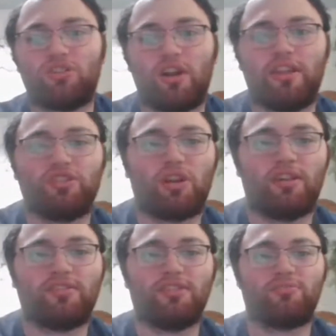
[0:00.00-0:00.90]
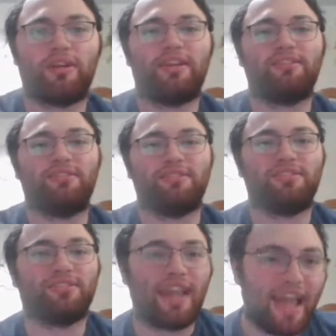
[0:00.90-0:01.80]
And then Charlotte says Rhea's a
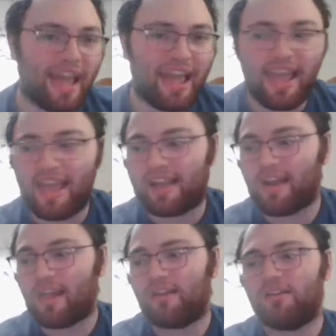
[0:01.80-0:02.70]
snake.